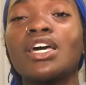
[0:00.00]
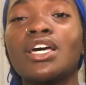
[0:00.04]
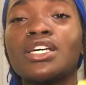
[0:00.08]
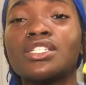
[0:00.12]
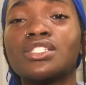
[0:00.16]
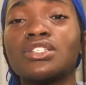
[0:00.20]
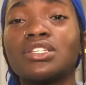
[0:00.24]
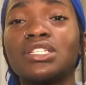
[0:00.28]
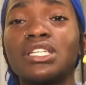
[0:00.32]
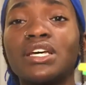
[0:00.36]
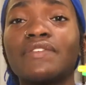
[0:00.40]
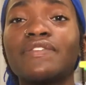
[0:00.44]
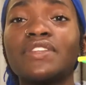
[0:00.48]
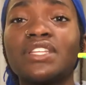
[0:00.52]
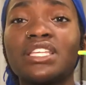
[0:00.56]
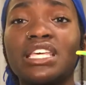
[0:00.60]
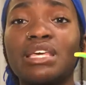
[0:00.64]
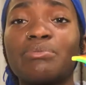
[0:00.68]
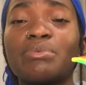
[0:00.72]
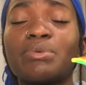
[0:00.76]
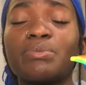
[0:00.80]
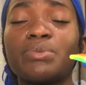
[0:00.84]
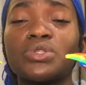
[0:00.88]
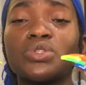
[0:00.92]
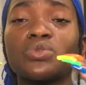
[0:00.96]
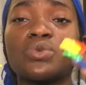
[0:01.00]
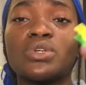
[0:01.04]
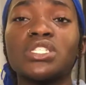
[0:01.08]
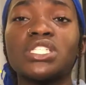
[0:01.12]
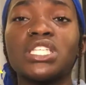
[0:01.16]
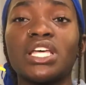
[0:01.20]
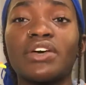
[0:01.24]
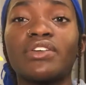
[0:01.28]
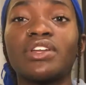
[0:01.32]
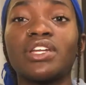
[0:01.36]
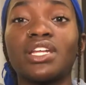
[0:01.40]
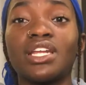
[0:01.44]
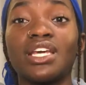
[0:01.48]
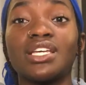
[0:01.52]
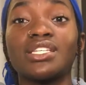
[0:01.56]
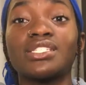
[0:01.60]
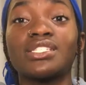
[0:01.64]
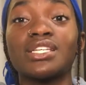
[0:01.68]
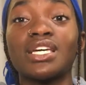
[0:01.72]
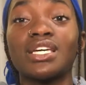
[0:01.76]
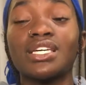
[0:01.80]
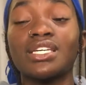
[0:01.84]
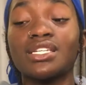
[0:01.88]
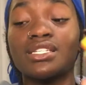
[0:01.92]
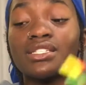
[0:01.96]
So definitely keep it between 7 and 8
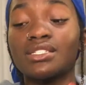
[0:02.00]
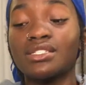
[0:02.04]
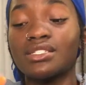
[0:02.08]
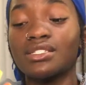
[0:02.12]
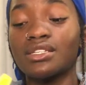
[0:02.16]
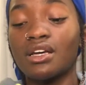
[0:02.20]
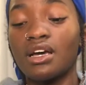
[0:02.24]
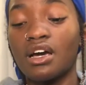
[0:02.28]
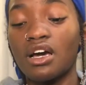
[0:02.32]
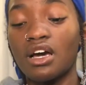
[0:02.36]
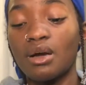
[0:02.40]
seconds.